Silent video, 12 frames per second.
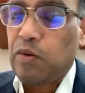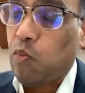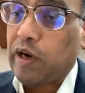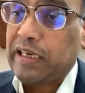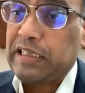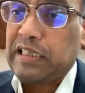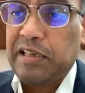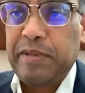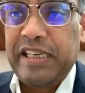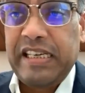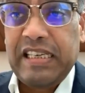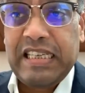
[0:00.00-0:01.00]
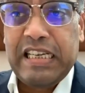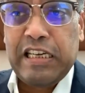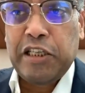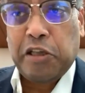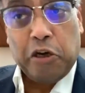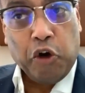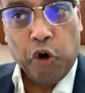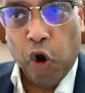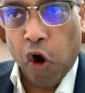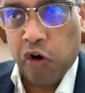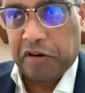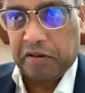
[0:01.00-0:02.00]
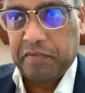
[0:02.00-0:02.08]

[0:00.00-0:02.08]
what a CBDC is not.